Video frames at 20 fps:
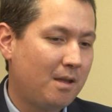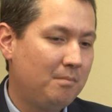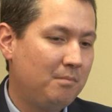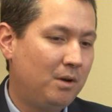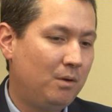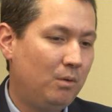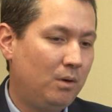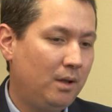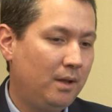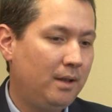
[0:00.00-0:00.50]

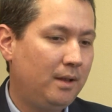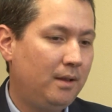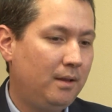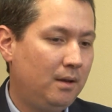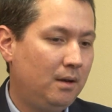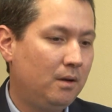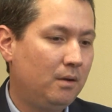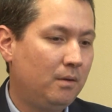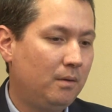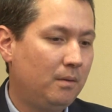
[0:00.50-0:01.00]
but really,
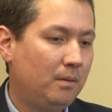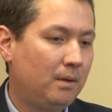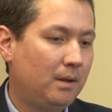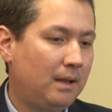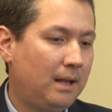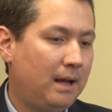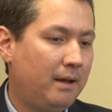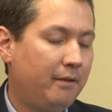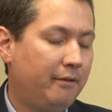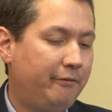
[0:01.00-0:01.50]
you know, a
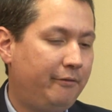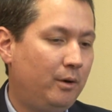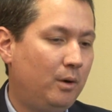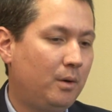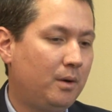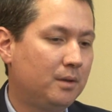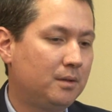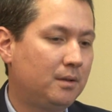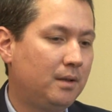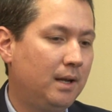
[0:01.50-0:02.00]
lot of the
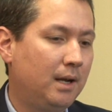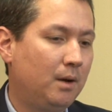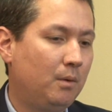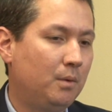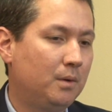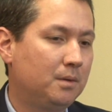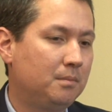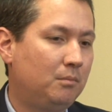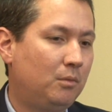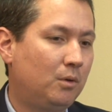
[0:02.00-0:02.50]
focus there
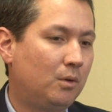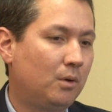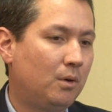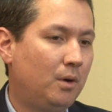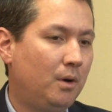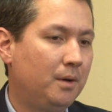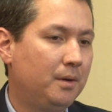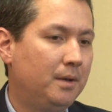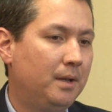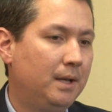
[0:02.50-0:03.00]
was more
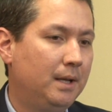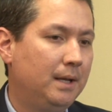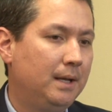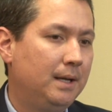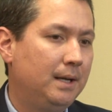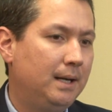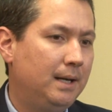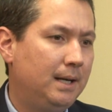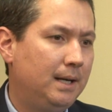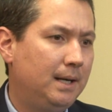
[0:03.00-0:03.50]
on
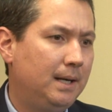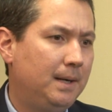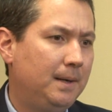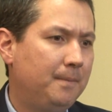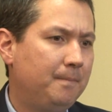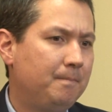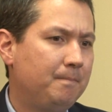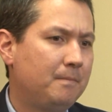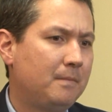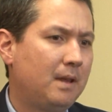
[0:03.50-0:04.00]

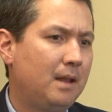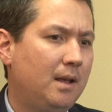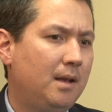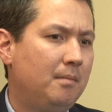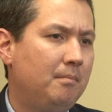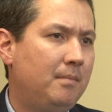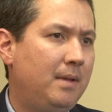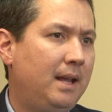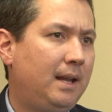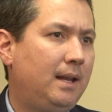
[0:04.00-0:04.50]
um,
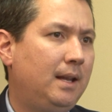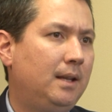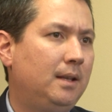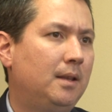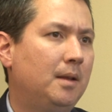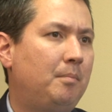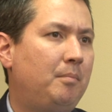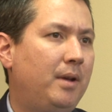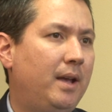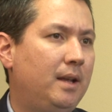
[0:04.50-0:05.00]
making
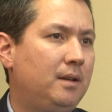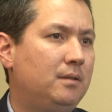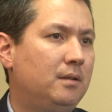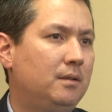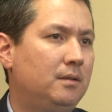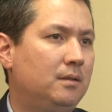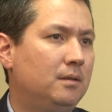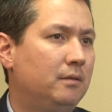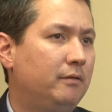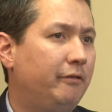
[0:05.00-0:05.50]
the
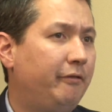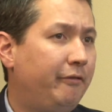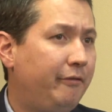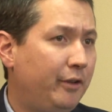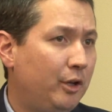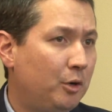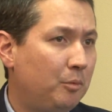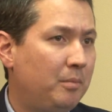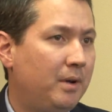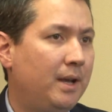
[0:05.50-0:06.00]
patient just
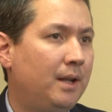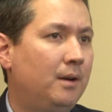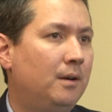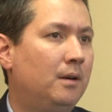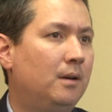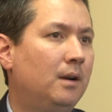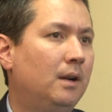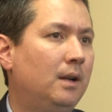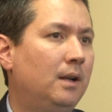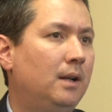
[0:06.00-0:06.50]
feel
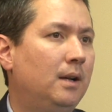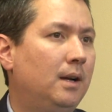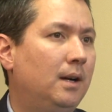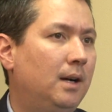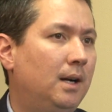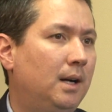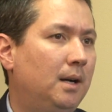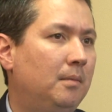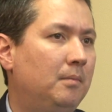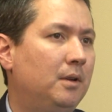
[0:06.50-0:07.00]
better,
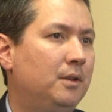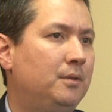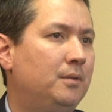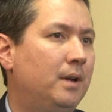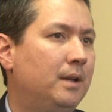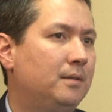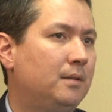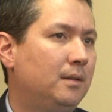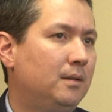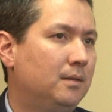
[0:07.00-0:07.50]
um,
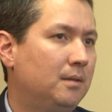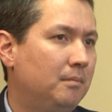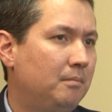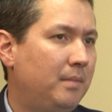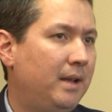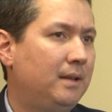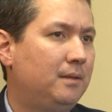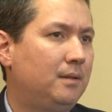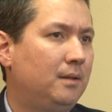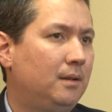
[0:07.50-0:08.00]
addressing some
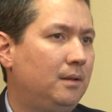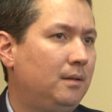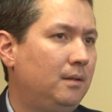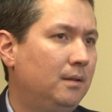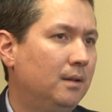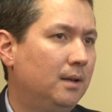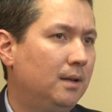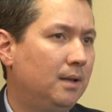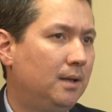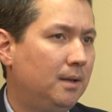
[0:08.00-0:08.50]
basic,
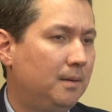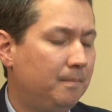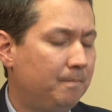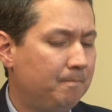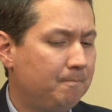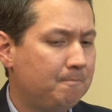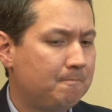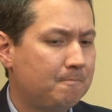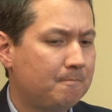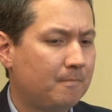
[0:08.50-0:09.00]
um,
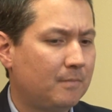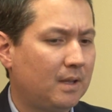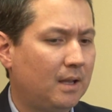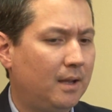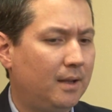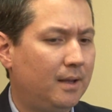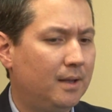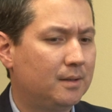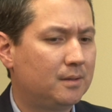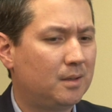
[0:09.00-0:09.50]

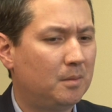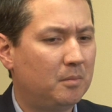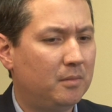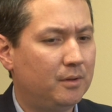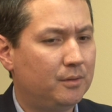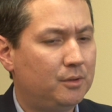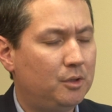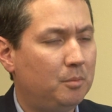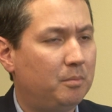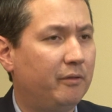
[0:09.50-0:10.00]
I guess, some of
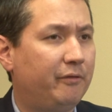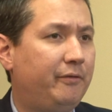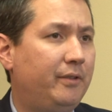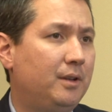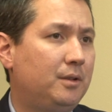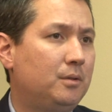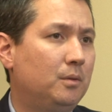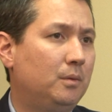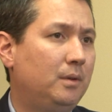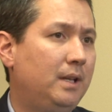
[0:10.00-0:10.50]
the
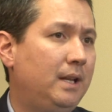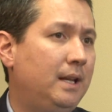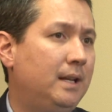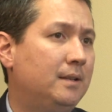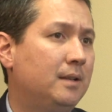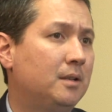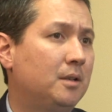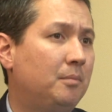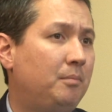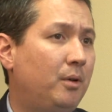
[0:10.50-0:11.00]
superficial
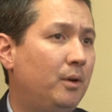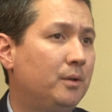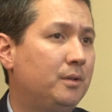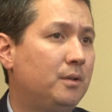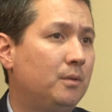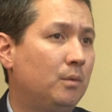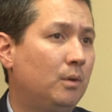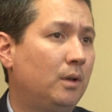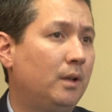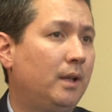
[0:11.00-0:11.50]
needs, as opposed
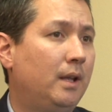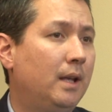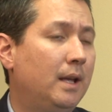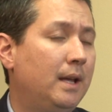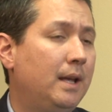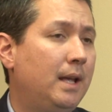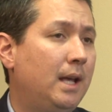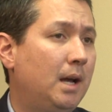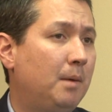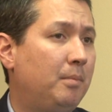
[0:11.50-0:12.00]
to really
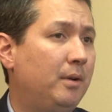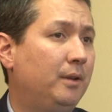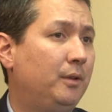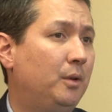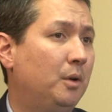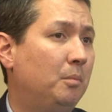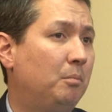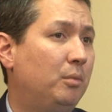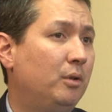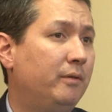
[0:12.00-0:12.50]
helping
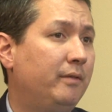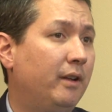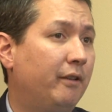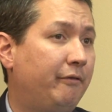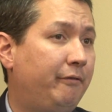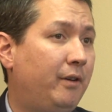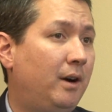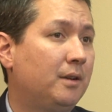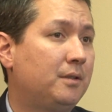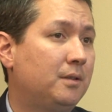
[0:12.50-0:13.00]
to improve their
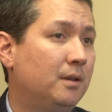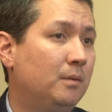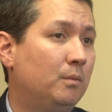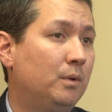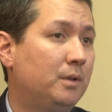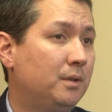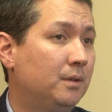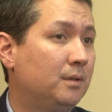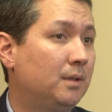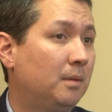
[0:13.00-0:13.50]
function,
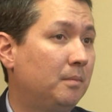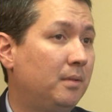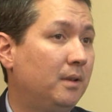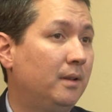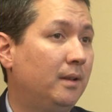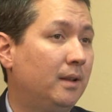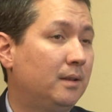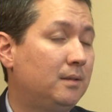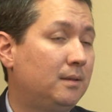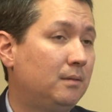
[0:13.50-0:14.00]
which is something
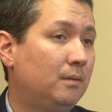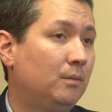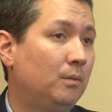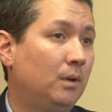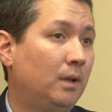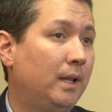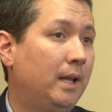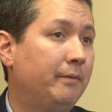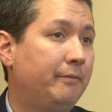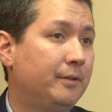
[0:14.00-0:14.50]
that's
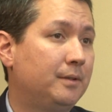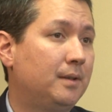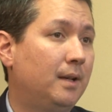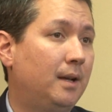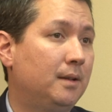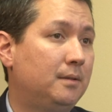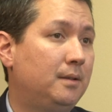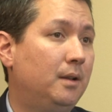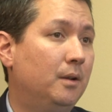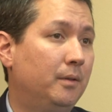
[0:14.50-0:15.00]
really
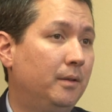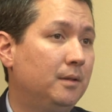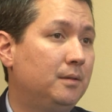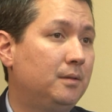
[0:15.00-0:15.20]
emphasized here in the